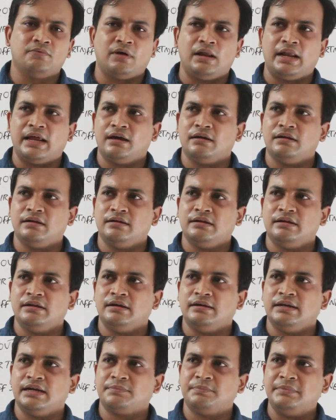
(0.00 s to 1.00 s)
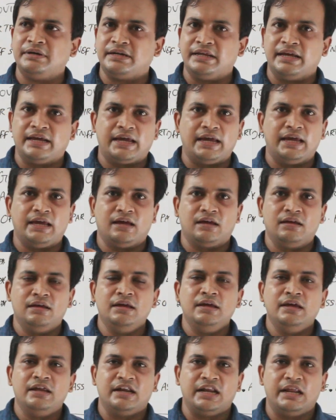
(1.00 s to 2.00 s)
Let me take
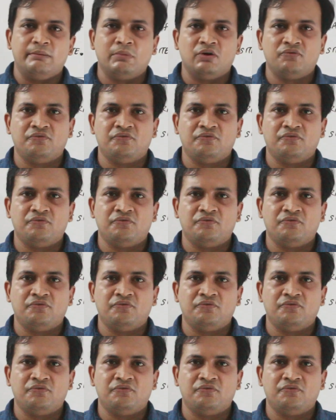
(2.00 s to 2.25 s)
a name